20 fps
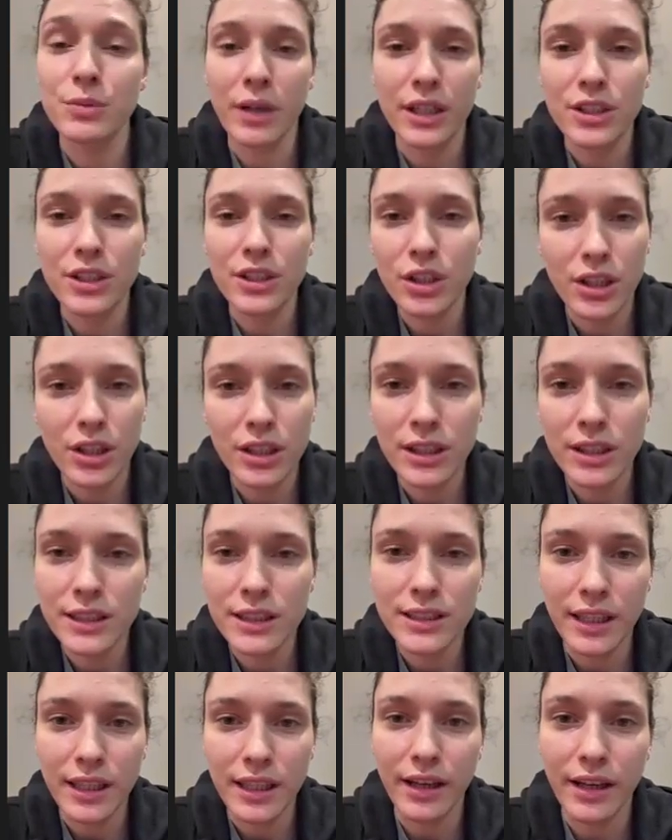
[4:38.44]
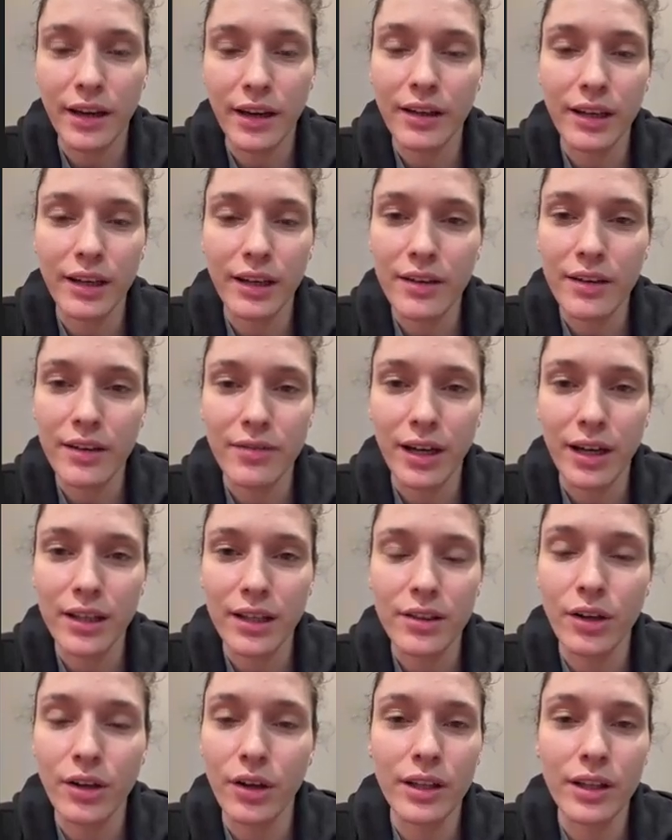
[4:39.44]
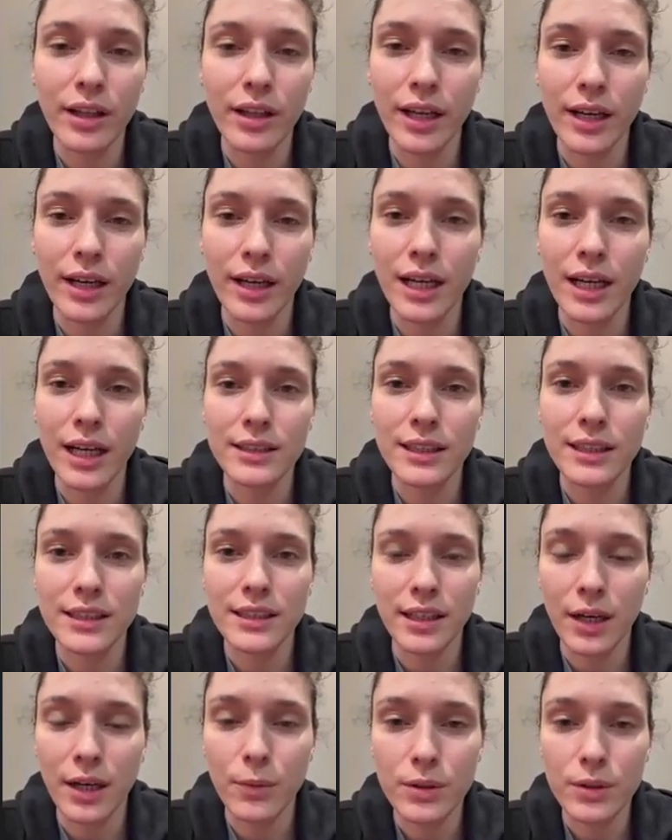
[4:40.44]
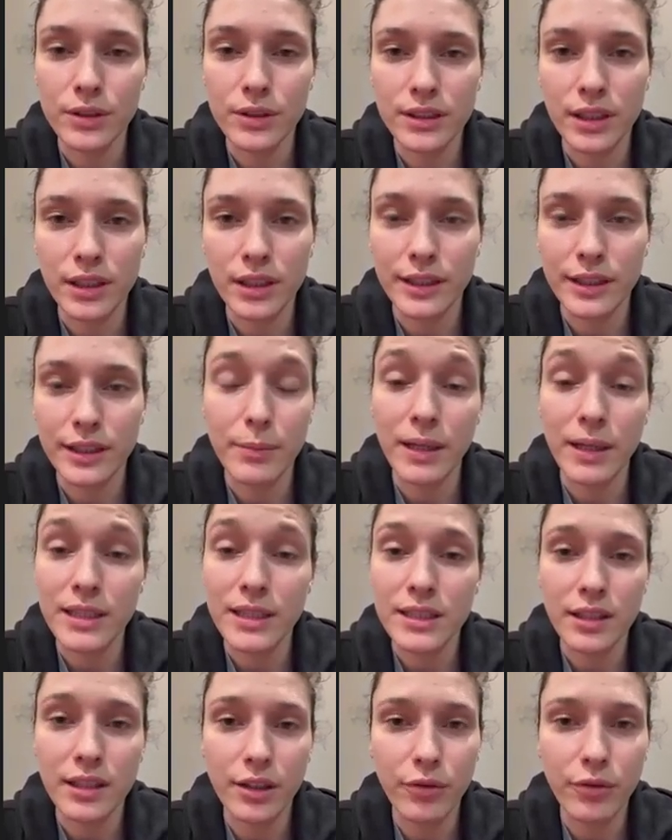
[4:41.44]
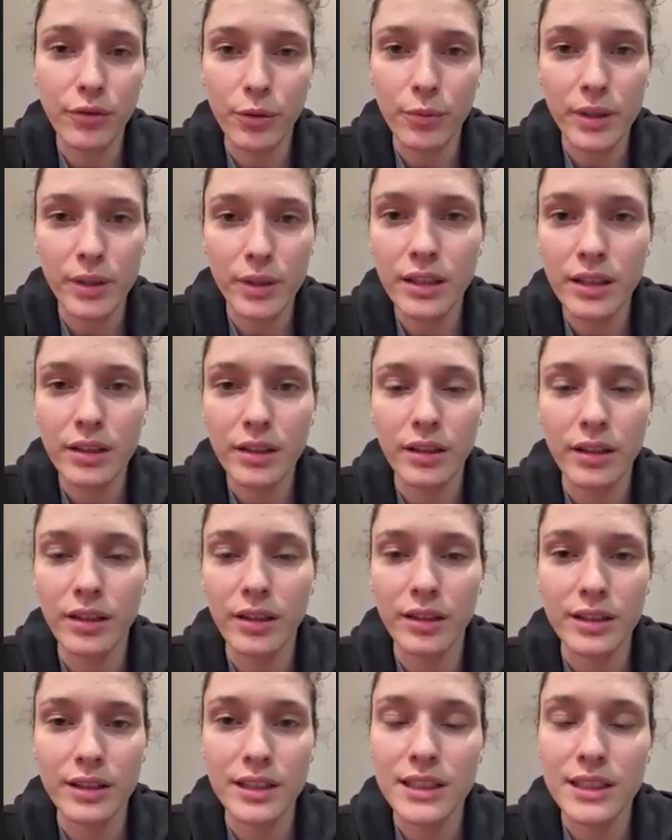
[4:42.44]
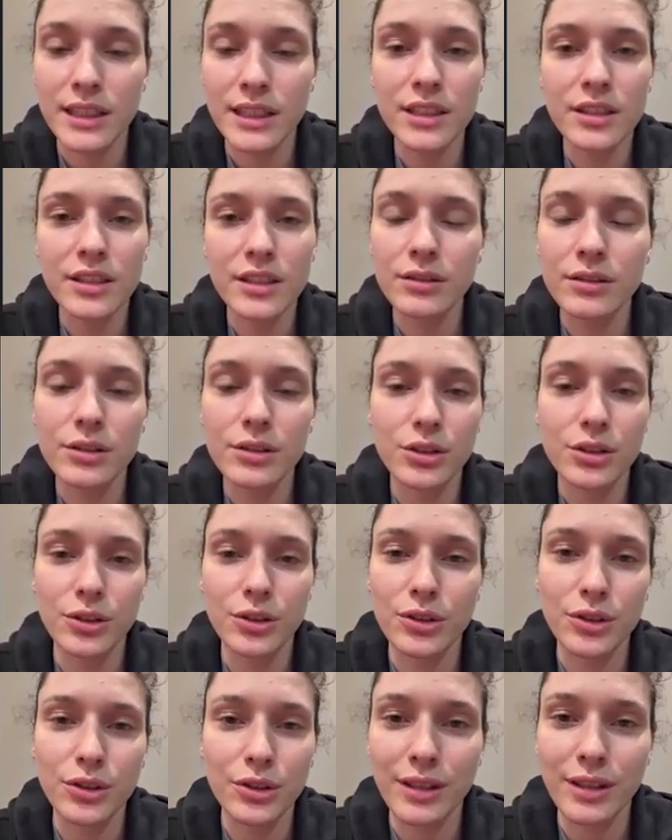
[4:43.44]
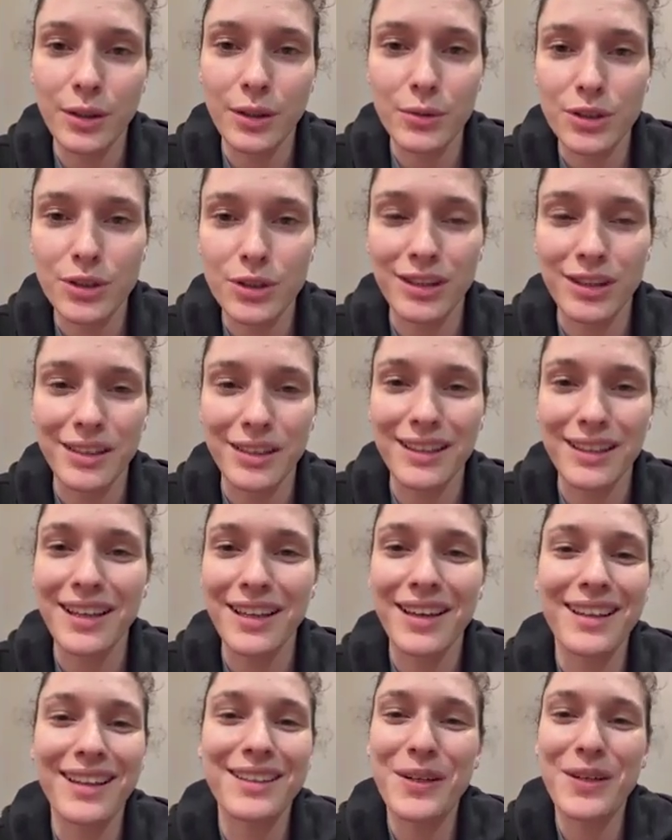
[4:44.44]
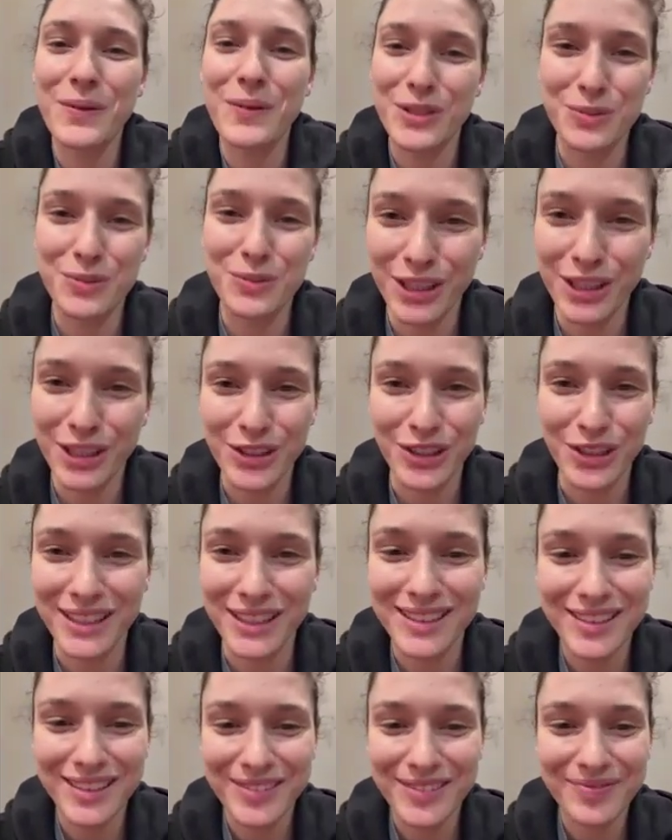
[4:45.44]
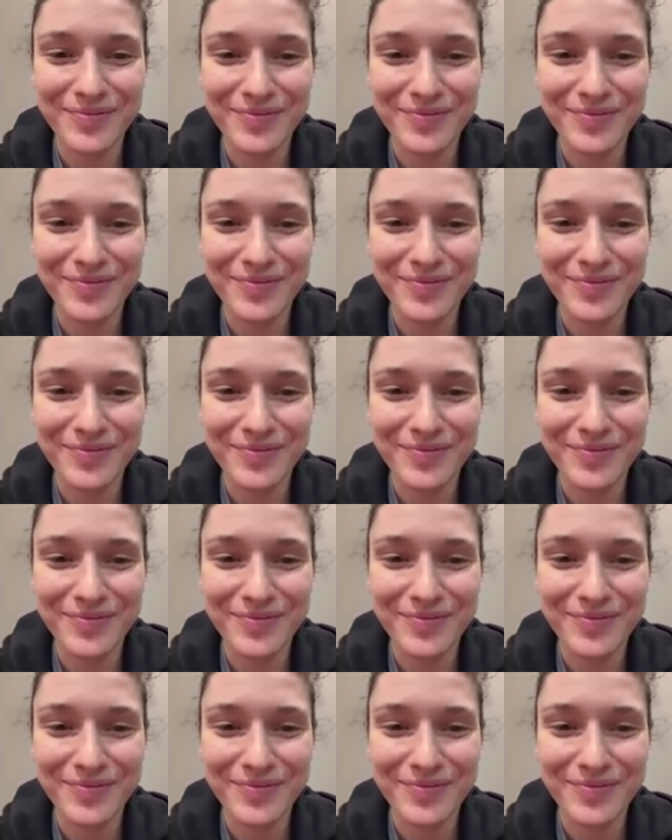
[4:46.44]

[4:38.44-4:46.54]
choice, and I thought that Galatasaray was the best thing for me in this season. So that was that was my choice.